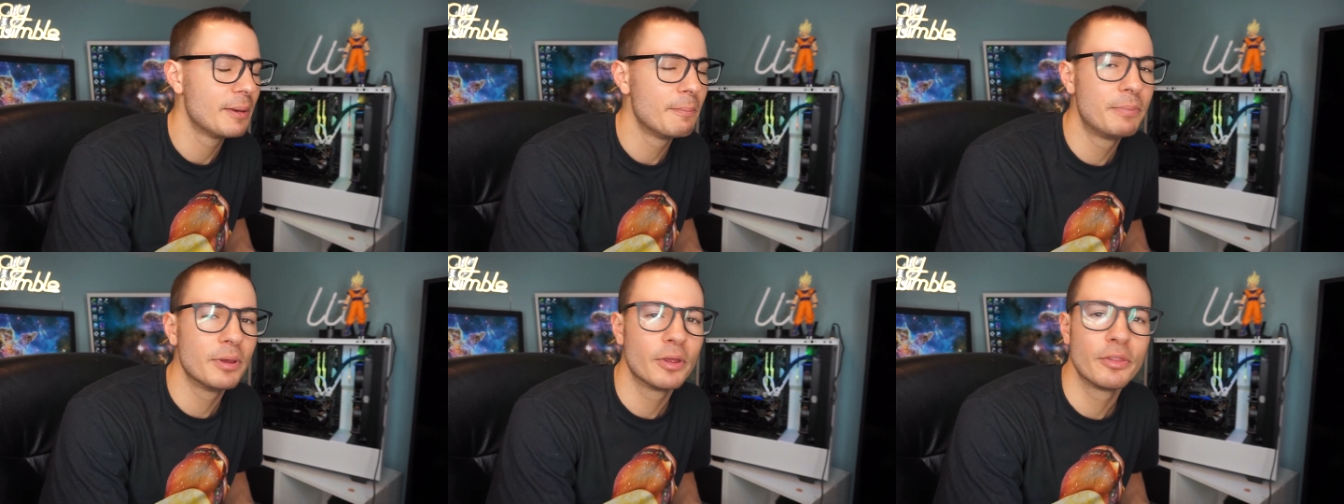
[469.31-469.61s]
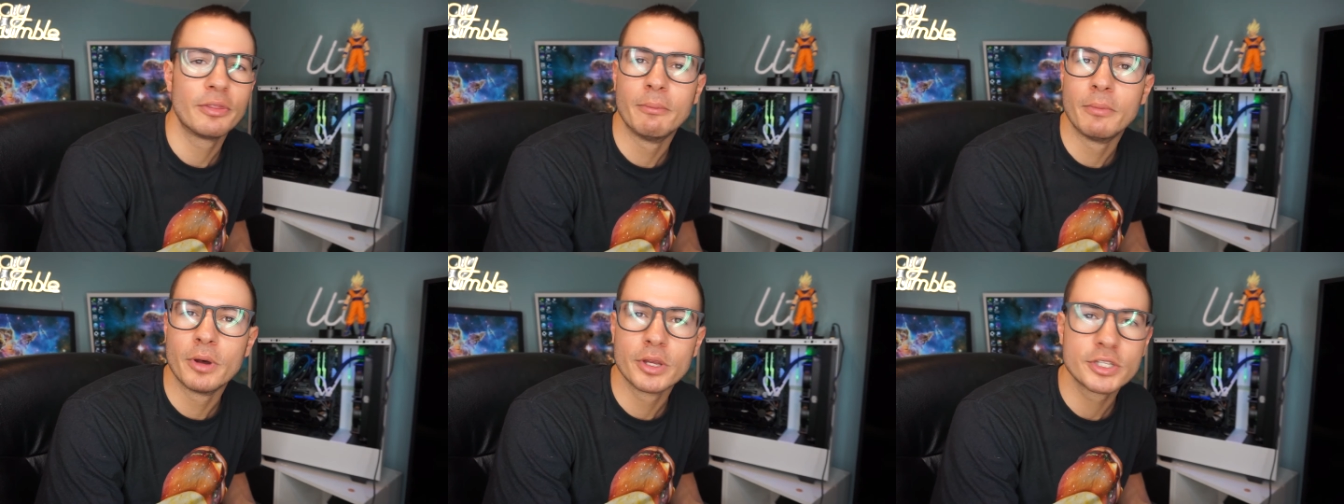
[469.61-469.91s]
build
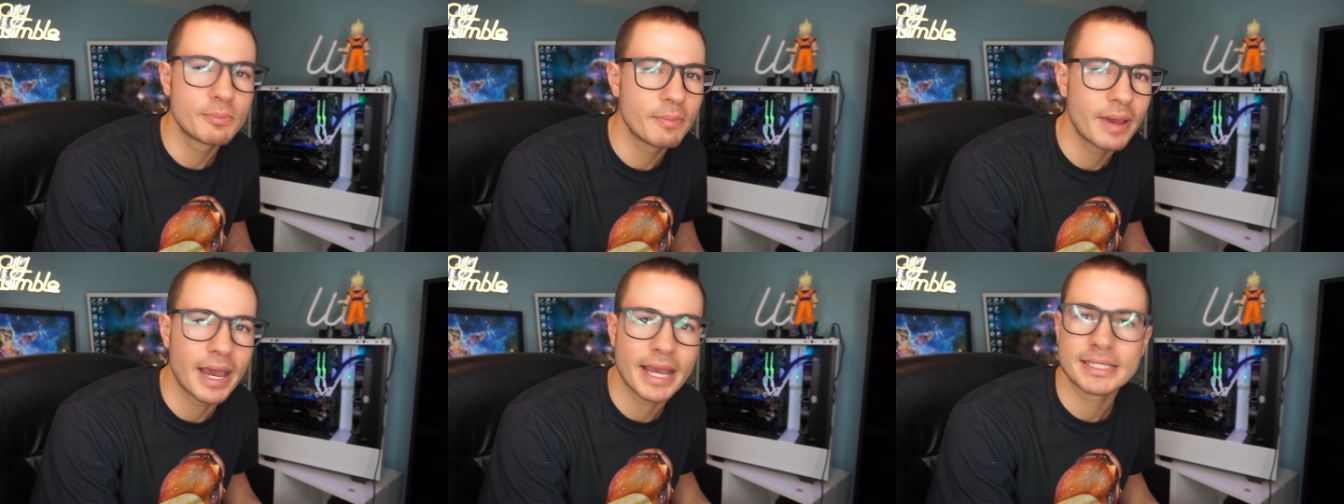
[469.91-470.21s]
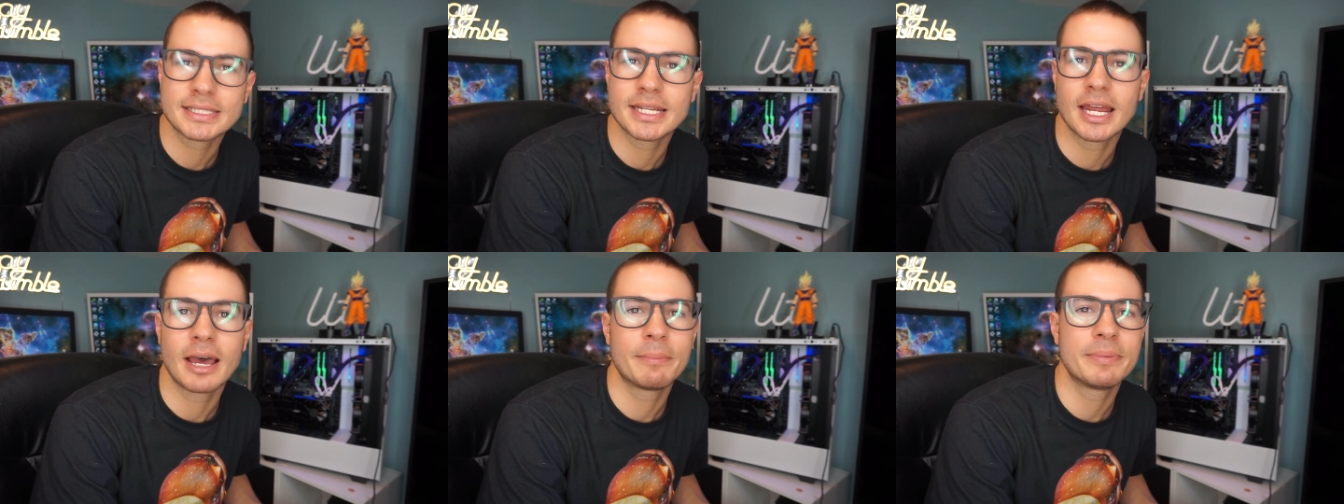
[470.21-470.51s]
the most
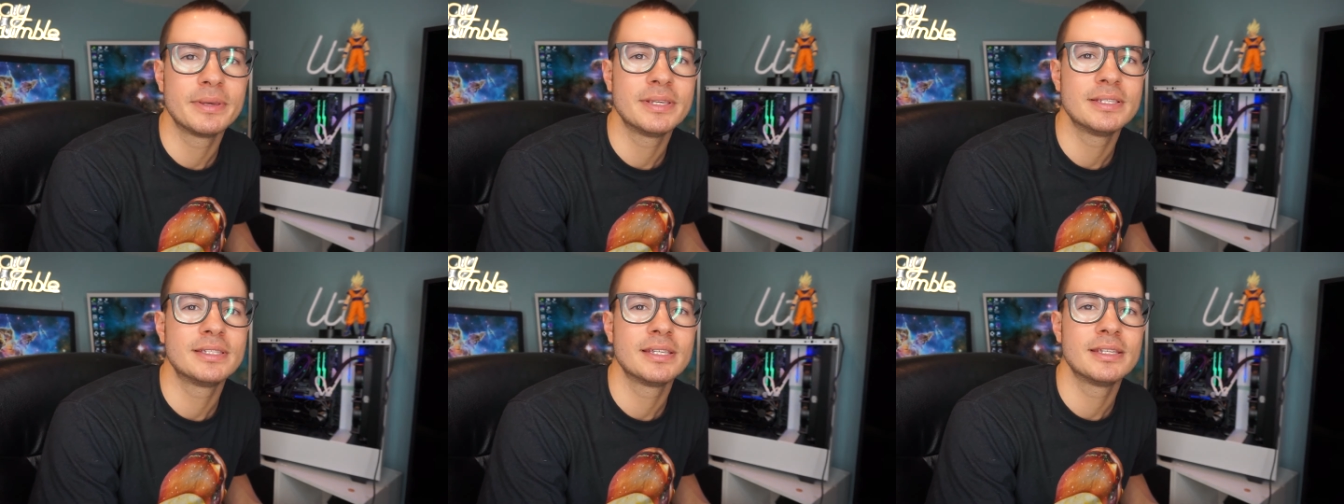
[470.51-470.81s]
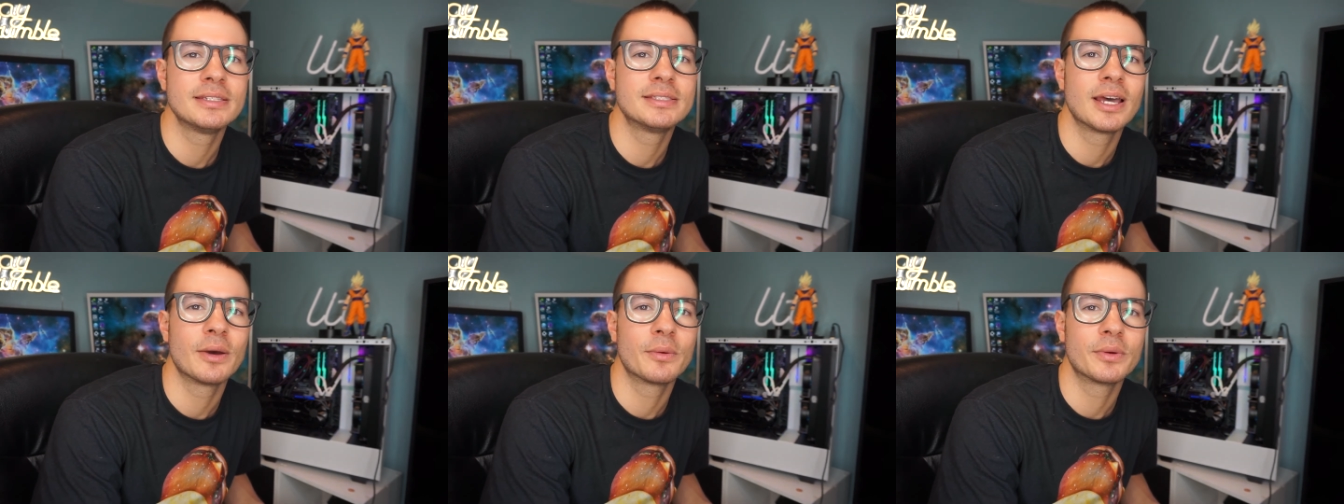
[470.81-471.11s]
maxed out
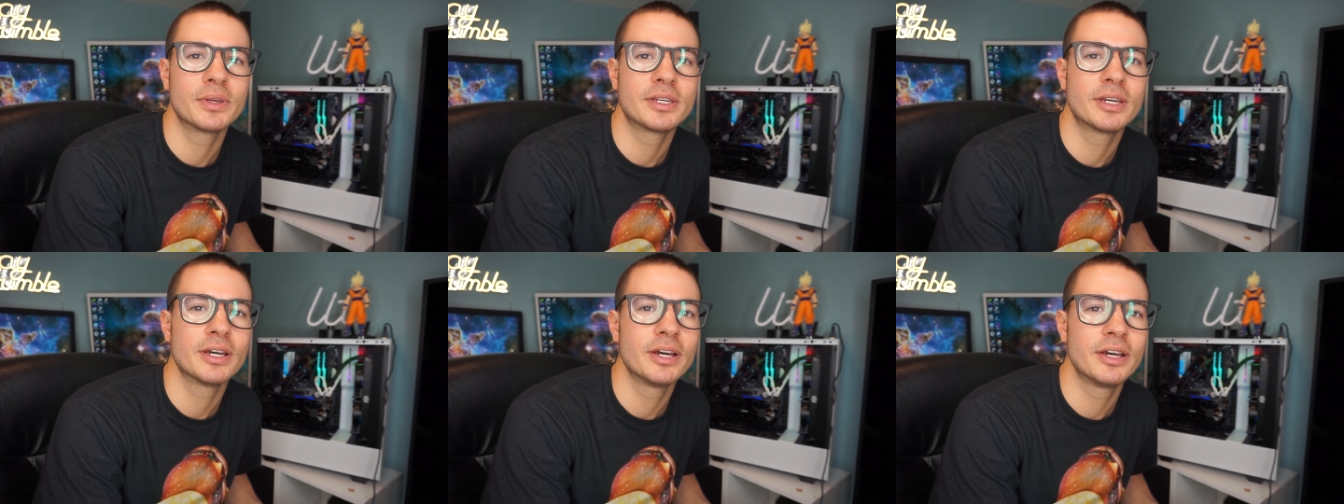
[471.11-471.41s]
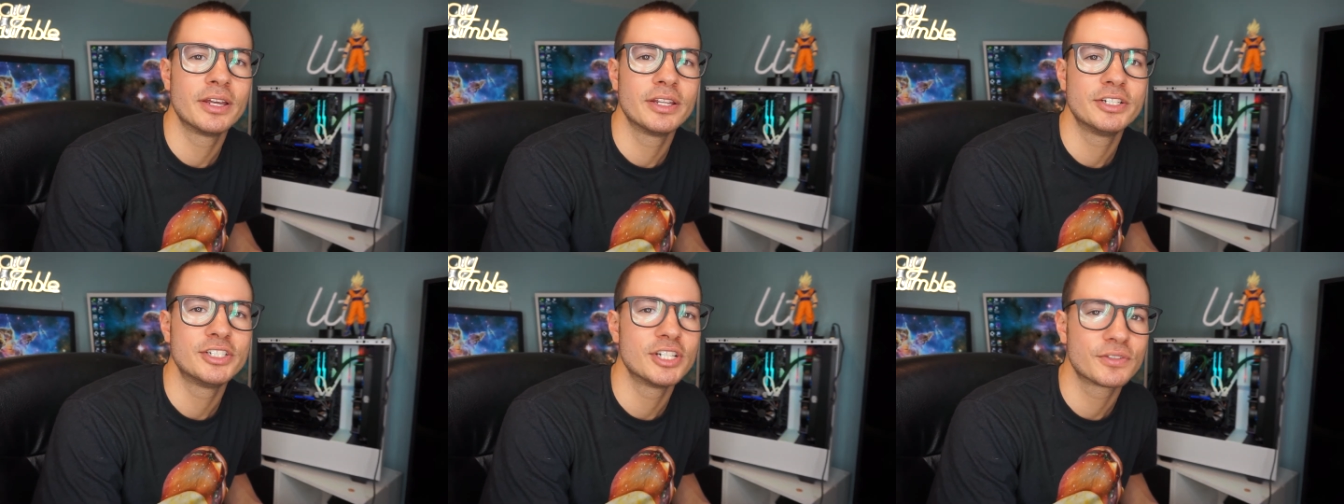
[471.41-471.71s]
PCs that we
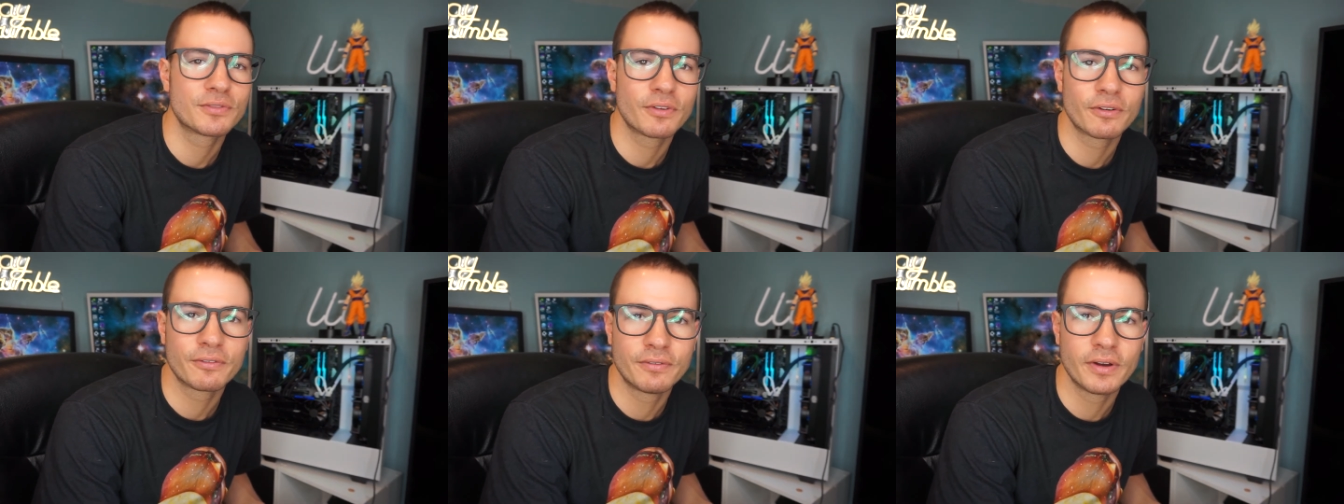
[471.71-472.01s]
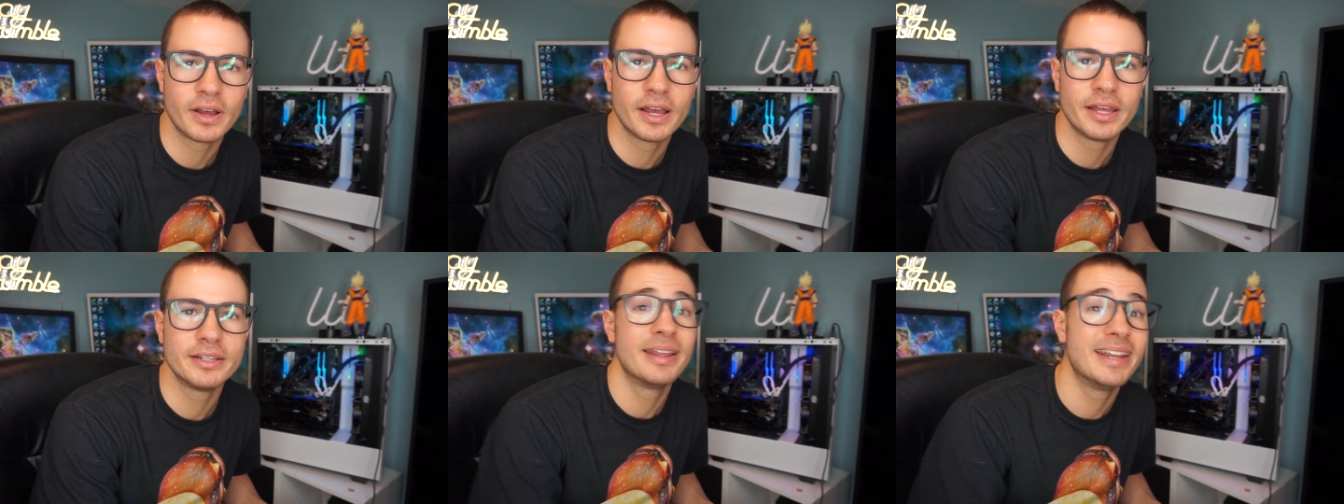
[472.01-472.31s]
could just for
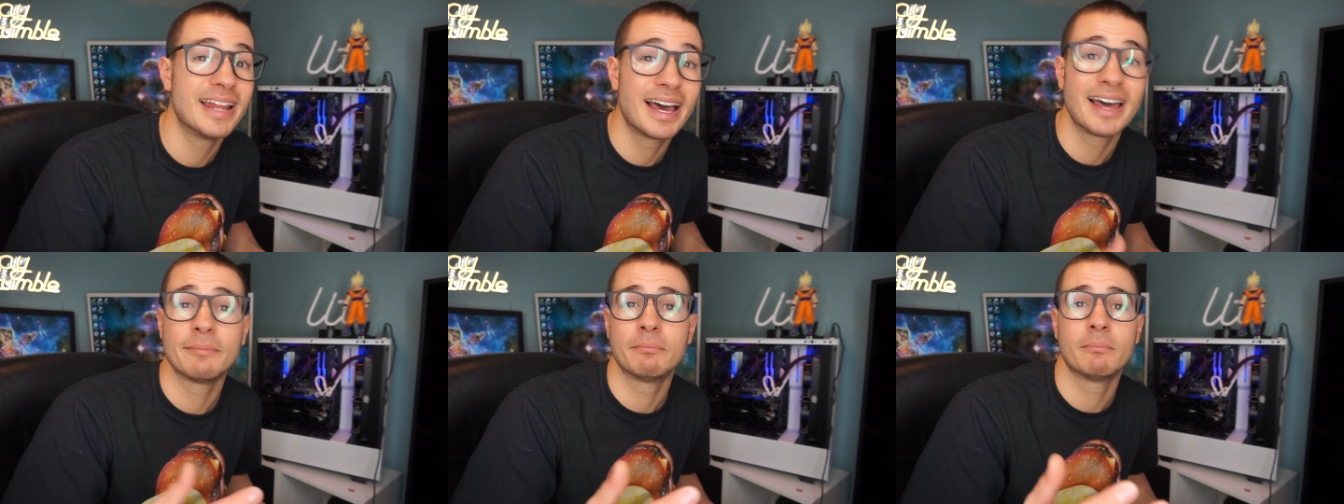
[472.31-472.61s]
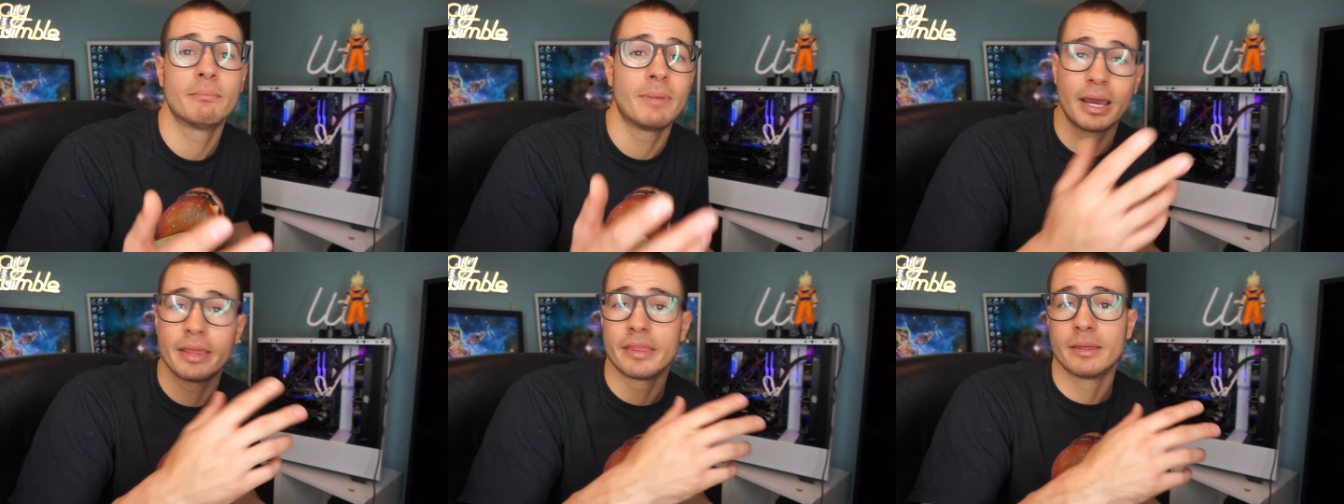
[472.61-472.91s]
fun, and not
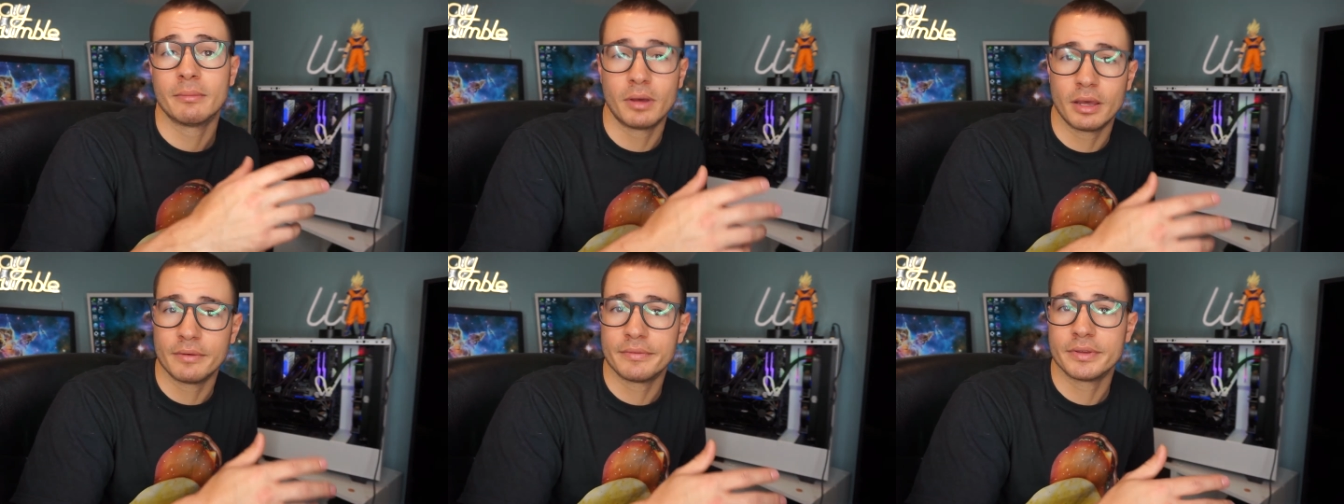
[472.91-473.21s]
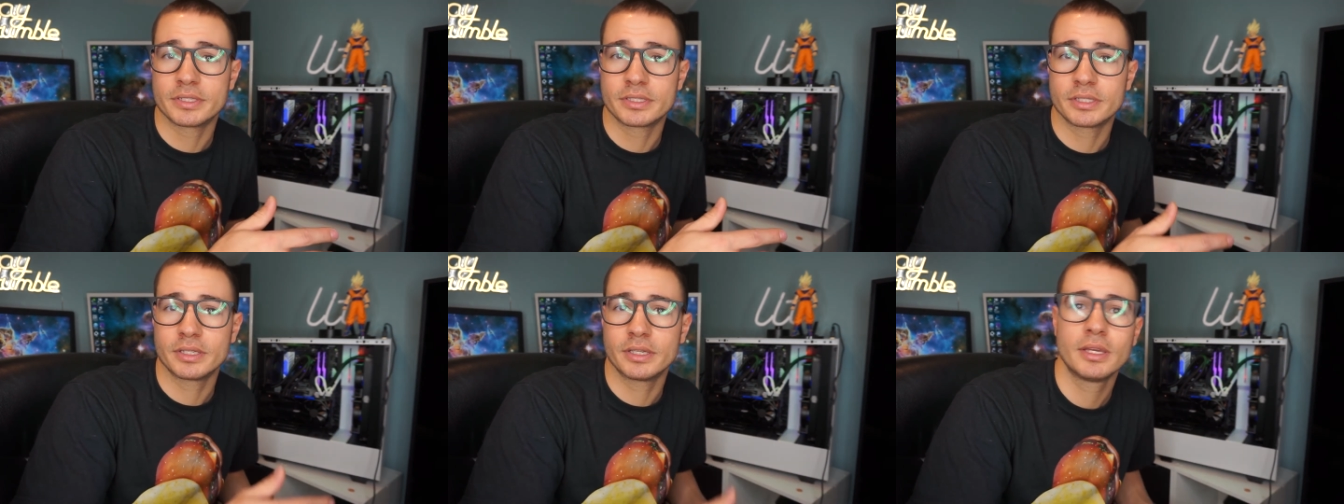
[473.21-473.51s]
buy them
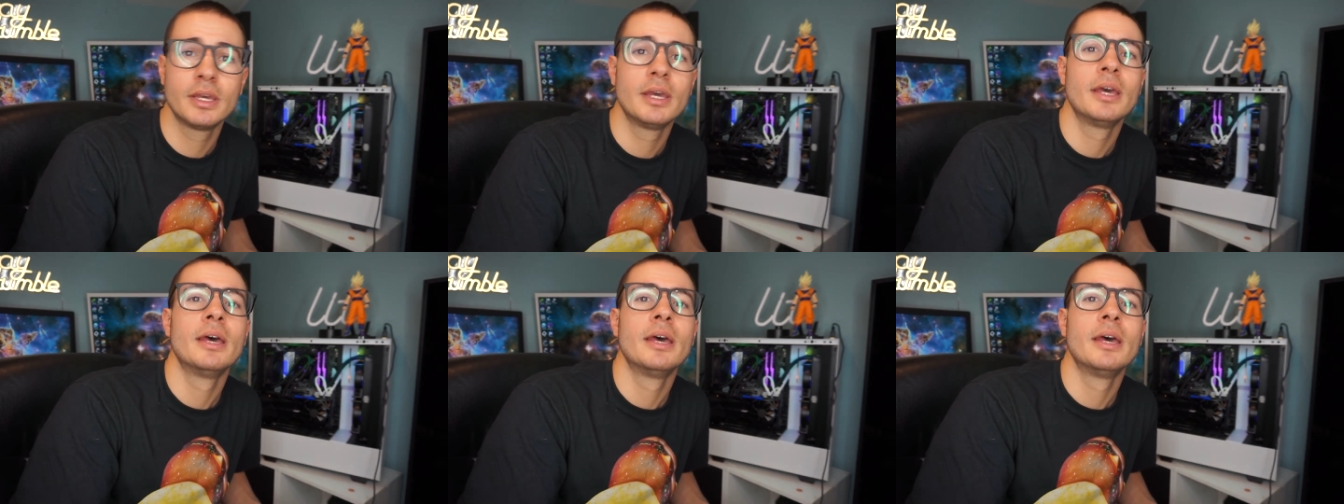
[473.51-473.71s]
obviously,